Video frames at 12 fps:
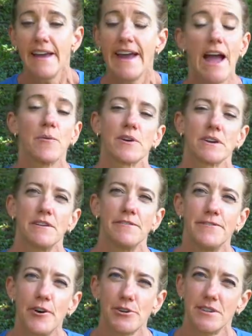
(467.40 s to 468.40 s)
And we're gonna
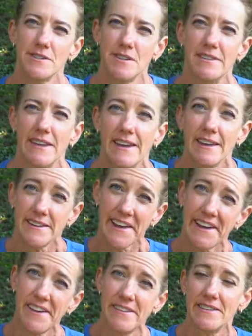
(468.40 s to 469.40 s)
focus on the
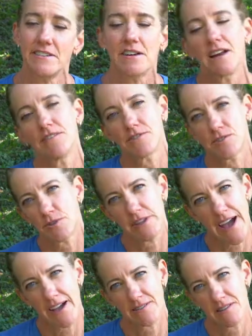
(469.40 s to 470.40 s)
inhale and then kind of just
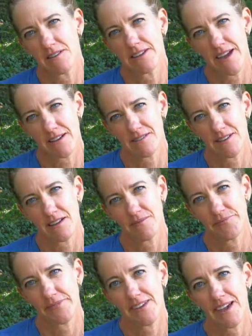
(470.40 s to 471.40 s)
relax on the exhale.
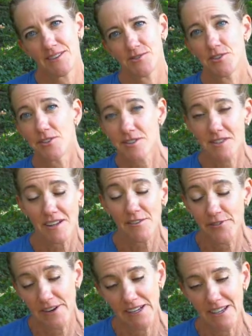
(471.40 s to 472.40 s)
Okay, so it looks kind of
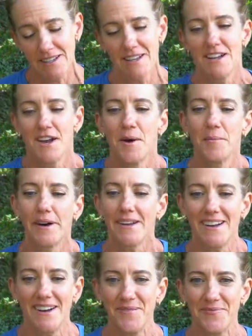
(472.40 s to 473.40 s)
funny, but
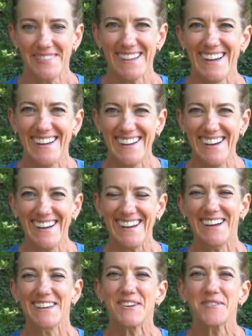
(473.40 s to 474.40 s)

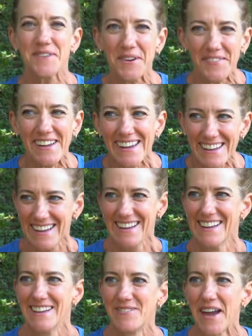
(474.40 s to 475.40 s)
humor me.
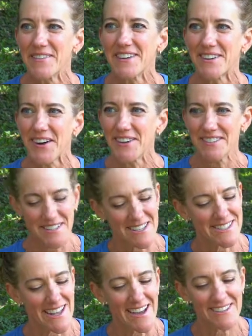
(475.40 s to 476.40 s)
Maybe go sit
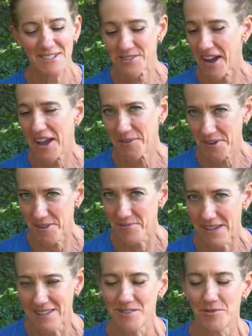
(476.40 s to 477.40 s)
down and try it with
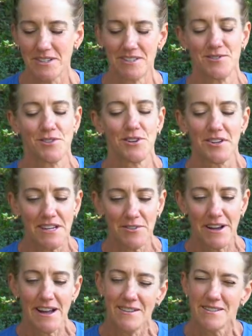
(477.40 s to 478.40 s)
me. So we're gonna do 30
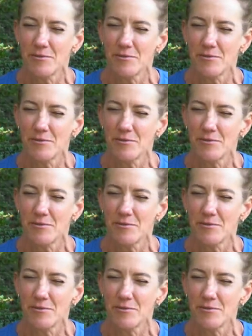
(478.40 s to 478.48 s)
rounds.